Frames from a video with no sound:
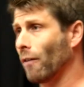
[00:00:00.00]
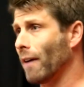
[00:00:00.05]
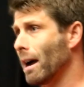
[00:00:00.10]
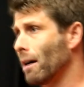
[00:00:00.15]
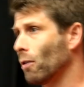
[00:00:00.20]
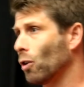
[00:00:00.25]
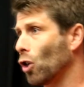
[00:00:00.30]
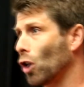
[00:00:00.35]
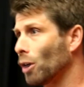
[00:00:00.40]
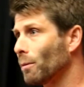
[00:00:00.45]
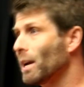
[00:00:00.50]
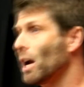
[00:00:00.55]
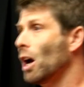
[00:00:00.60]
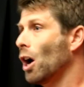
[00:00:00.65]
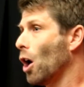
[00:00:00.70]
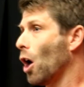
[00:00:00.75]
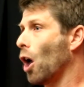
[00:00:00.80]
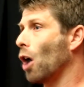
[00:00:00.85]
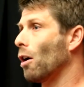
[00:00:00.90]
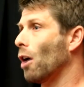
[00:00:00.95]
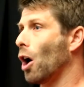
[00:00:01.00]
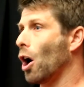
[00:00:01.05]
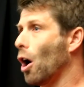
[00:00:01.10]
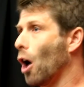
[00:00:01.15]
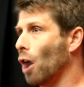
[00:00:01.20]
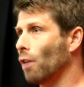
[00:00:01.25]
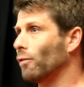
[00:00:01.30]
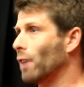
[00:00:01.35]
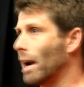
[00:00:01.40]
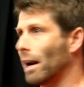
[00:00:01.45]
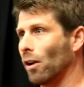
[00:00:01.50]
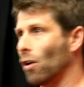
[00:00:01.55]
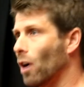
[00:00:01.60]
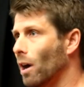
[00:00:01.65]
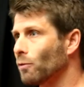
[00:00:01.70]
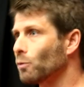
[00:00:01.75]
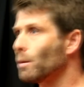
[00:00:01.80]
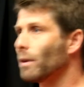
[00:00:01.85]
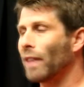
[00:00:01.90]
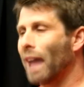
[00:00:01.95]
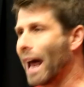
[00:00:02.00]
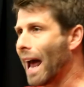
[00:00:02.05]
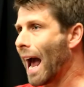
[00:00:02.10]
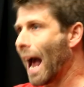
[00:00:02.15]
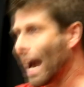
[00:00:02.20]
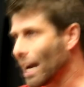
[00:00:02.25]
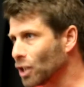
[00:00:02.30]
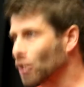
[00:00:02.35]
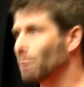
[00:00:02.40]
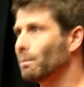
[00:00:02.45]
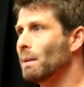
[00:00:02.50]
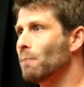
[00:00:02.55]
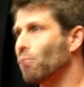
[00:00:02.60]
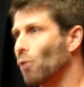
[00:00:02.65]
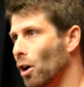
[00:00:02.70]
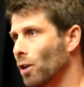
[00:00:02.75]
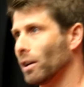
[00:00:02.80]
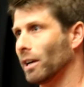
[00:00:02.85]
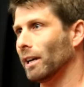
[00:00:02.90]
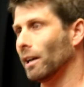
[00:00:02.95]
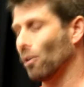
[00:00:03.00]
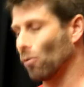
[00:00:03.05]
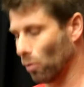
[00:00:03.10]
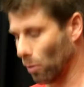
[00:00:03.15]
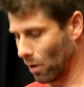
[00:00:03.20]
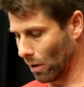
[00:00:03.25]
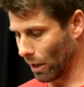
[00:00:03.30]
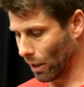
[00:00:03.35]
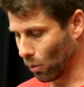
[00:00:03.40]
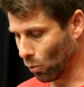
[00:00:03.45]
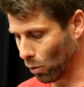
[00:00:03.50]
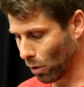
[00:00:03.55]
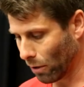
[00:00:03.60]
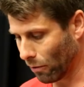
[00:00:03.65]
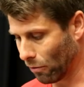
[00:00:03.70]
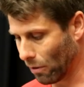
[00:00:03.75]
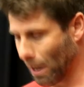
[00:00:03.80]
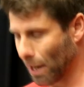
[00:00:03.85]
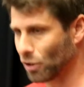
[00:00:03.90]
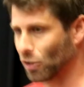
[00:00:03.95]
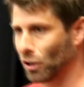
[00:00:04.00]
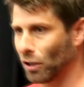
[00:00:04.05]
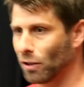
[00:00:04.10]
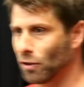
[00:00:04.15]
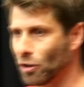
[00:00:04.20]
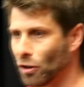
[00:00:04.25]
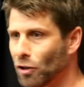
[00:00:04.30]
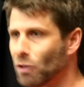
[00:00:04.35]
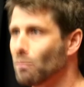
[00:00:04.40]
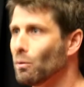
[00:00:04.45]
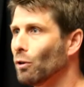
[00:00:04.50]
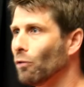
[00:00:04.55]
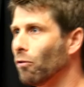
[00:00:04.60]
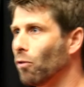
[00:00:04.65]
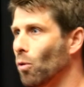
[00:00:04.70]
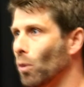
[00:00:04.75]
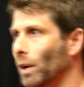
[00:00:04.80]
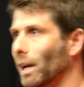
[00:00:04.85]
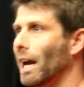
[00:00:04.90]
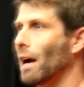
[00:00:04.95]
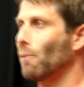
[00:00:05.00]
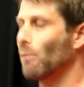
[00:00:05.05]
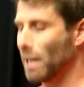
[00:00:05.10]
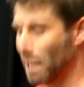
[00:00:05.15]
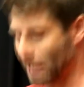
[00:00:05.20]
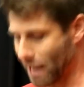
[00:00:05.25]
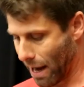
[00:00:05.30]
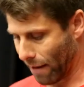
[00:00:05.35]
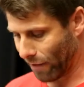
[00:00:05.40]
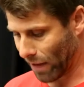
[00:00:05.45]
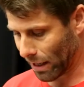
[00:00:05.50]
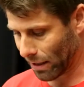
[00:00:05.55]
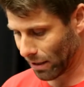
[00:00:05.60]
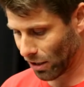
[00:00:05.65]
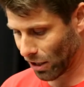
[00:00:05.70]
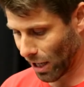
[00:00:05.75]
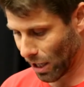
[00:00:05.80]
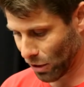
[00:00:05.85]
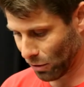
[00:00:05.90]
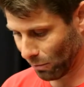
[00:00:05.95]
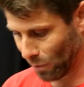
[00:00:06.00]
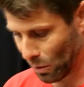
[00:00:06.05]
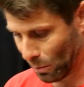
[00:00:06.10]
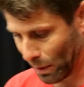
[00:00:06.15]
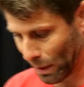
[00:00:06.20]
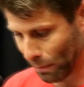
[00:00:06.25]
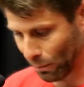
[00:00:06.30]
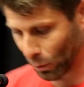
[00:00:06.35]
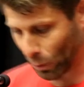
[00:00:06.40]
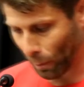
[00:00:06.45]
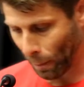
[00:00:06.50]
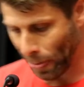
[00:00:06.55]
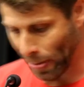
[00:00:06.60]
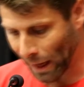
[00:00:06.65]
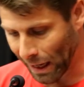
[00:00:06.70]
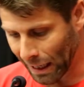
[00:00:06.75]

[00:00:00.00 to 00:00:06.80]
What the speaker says: economy over our lives. That has to be broken in order for us to move forward, and we need to have that discussion with people.